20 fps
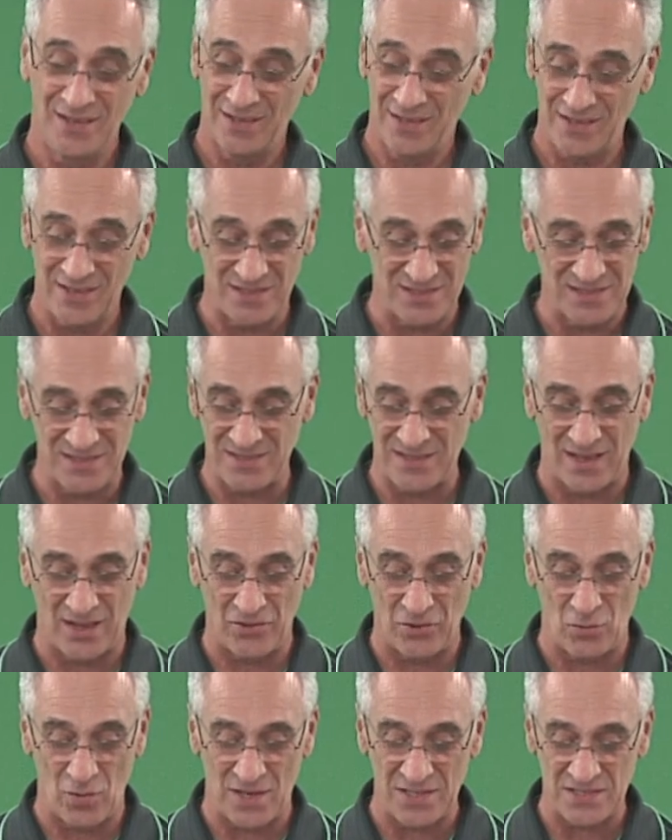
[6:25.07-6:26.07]
because
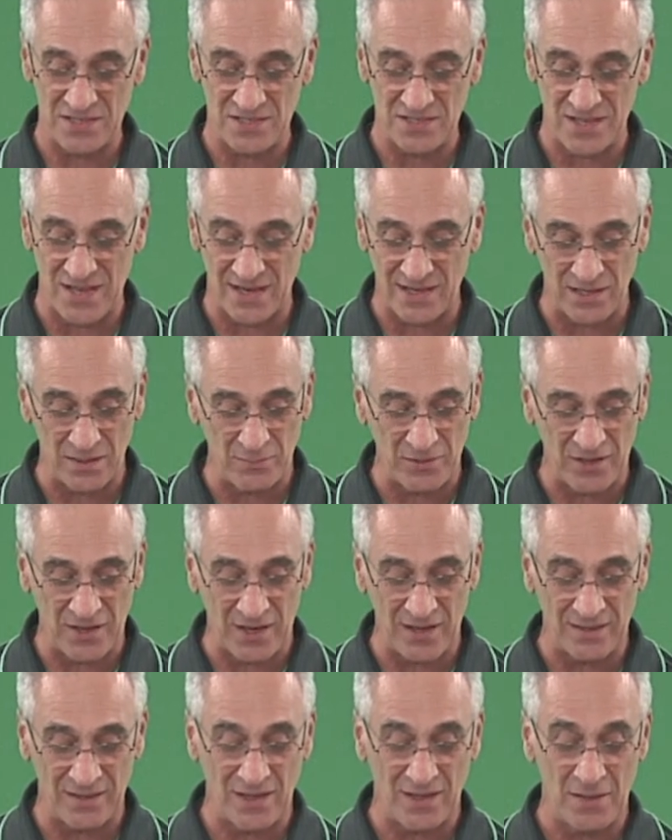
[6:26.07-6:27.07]
otherwise it's not going to be
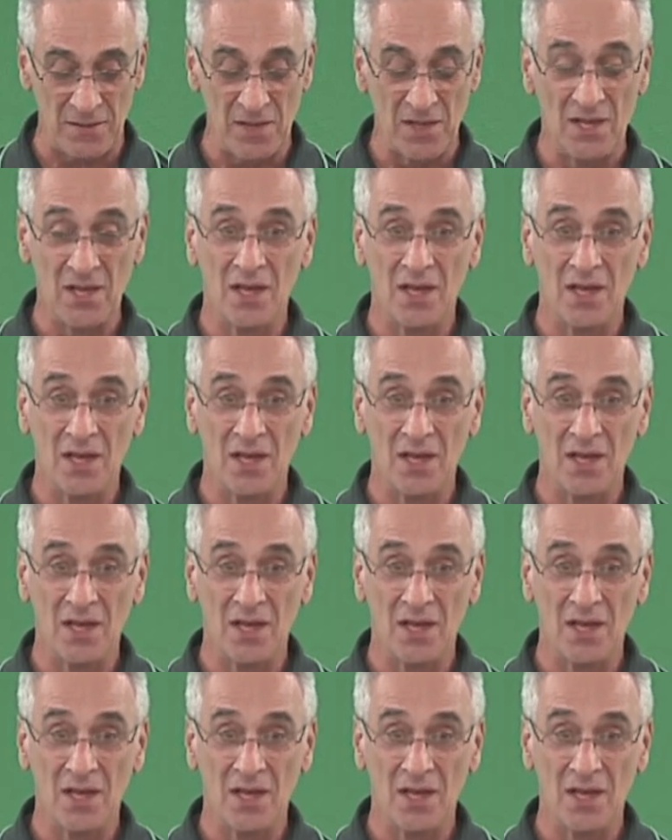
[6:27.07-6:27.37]
anything.